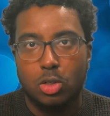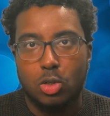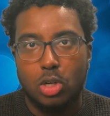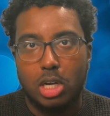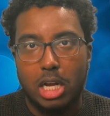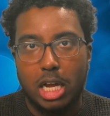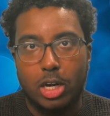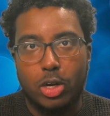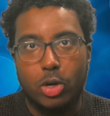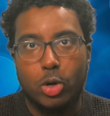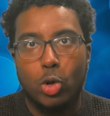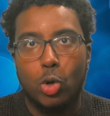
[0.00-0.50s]
I
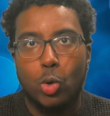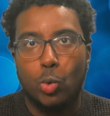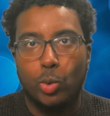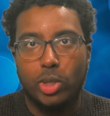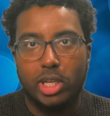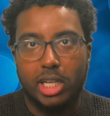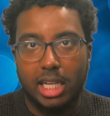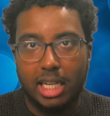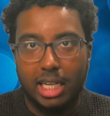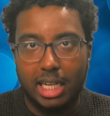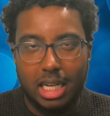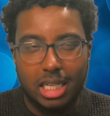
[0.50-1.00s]
know we
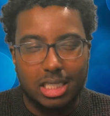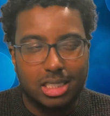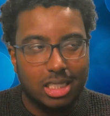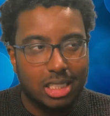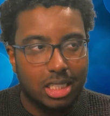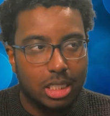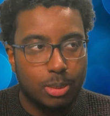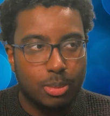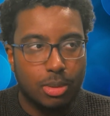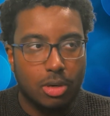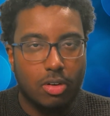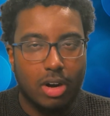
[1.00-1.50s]
can get a
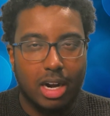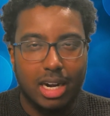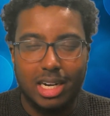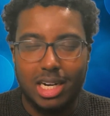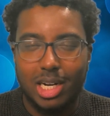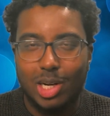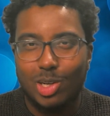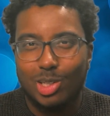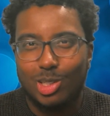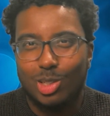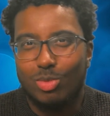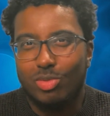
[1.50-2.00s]
Saliba right
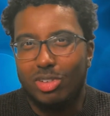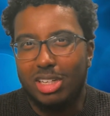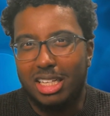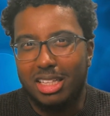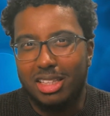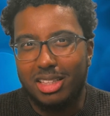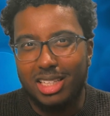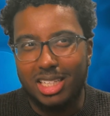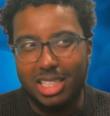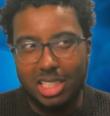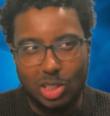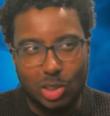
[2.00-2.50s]
now. I don't really
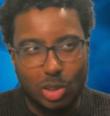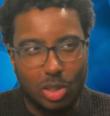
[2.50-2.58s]
think so.